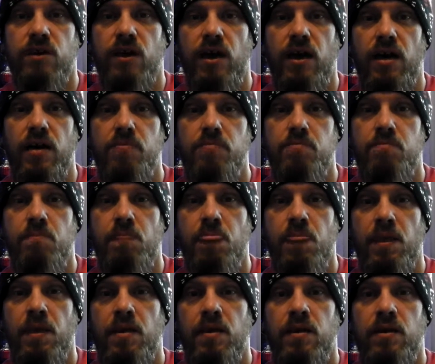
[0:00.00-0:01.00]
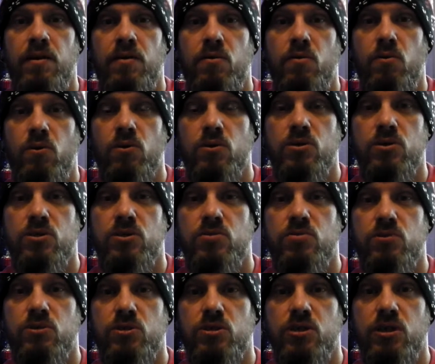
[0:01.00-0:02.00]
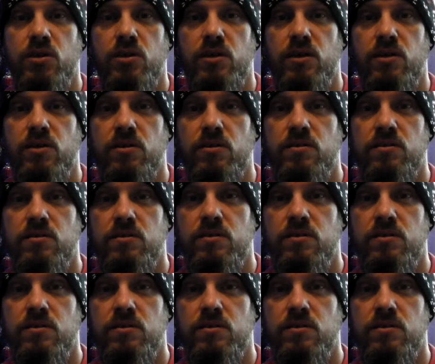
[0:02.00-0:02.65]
um, what's what's going on,